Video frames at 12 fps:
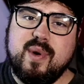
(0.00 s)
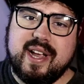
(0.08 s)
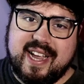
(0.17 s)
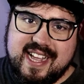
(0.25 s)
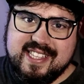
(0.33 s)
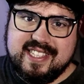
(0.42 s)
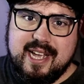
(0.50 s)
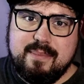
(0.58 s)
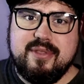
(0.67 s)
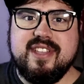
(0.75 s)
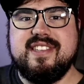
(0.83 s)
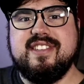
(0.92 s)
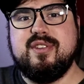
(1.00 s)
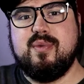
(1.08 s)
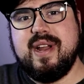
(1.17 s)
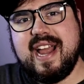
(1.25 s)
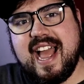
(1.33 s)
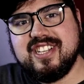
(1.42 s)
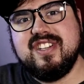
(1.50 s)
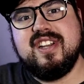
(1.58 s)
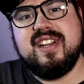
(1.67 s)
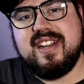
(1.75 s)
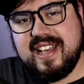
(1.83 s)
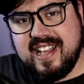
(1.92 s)
a quick heads up, this is a reaction
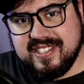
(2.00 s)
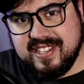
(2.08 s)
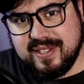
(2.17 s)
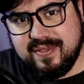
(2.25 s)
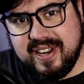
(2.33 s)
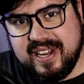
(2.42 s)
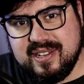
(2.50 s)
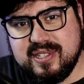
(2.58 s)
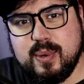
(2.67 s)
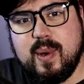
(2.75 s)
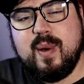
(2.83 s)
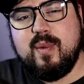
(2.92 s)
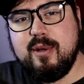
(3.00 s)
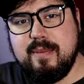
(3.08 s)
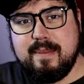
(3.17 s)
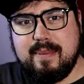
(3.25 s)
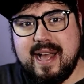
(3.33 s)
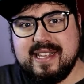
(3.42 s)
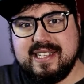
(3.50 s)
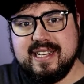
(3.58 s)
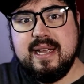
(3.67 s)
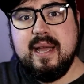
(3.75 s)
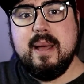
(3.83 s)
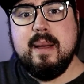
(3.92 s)
and analysis video, so I will be pausing,